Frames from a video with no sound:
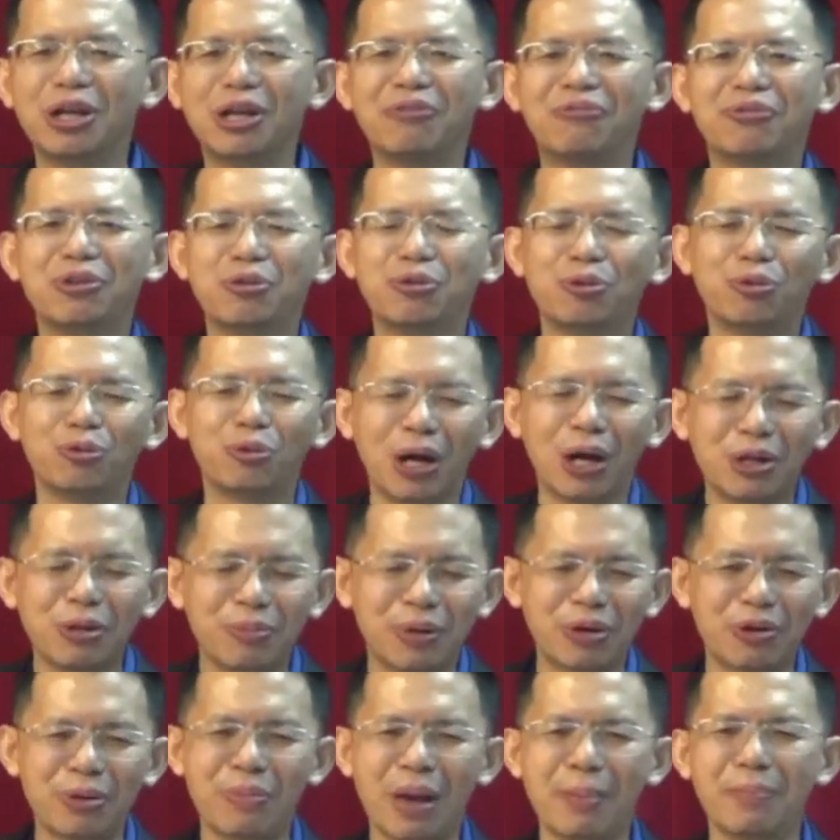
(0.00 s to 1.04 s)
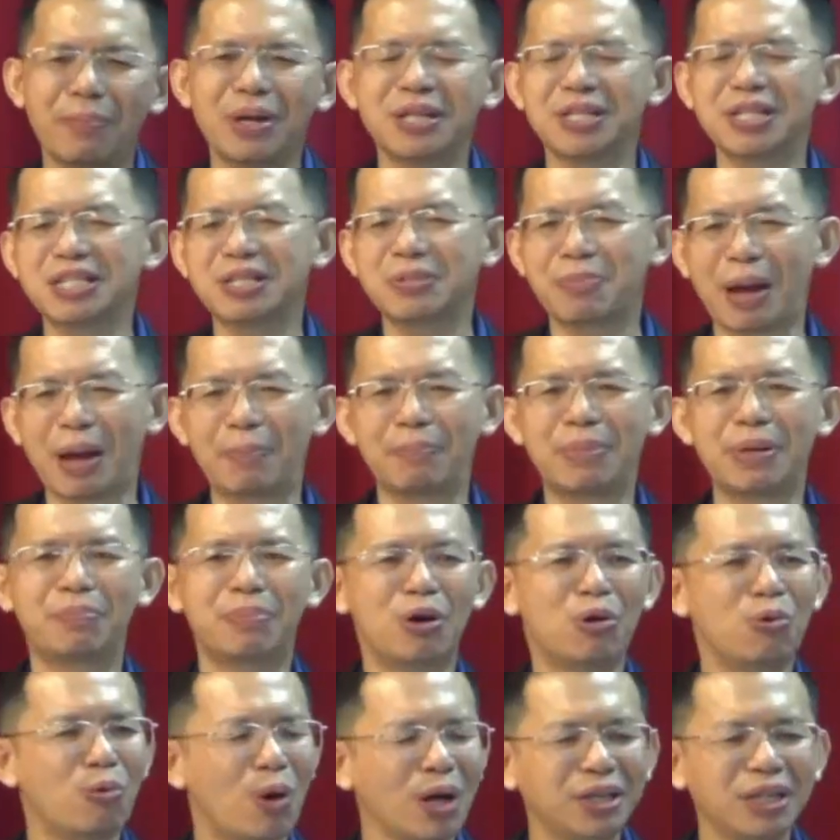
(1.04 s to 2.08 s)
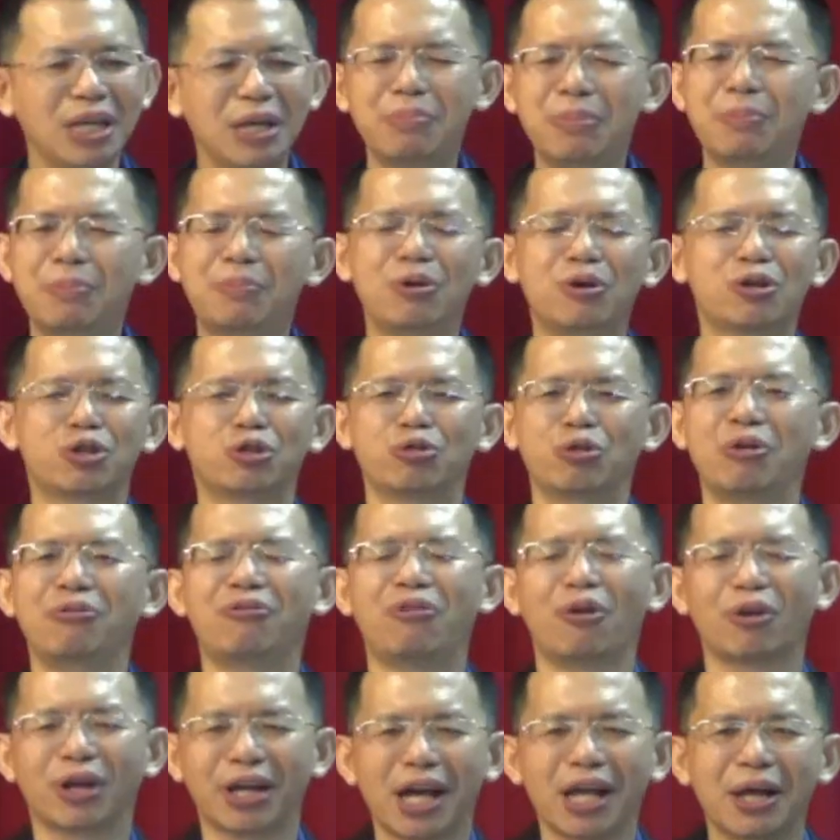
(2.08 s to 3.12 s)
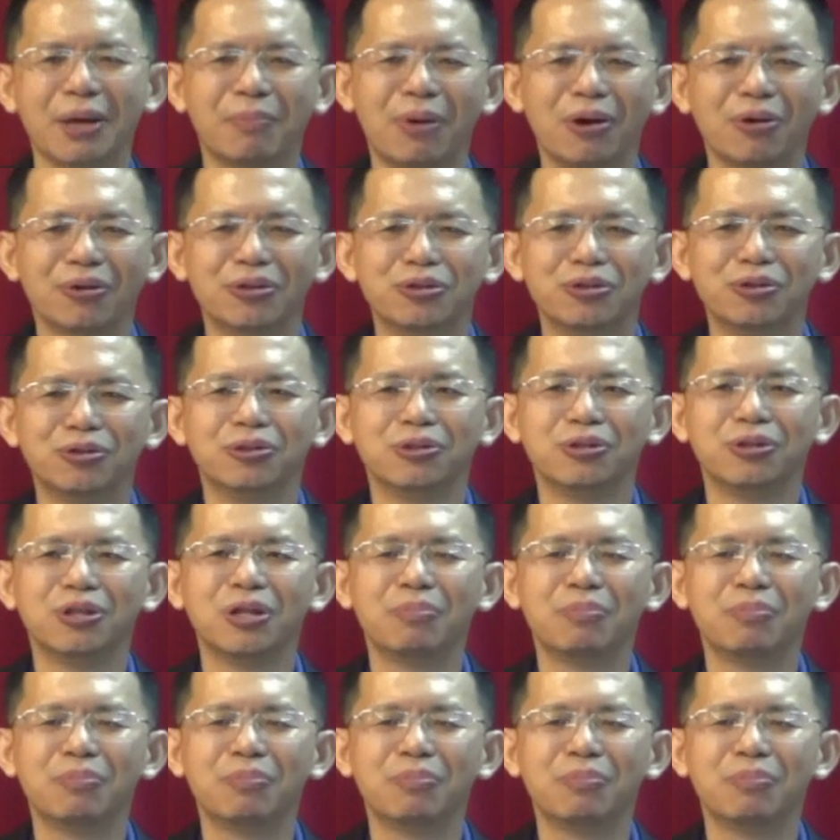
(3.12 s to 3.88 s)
if you want to be remembered just by people, one day people will sure forget about you.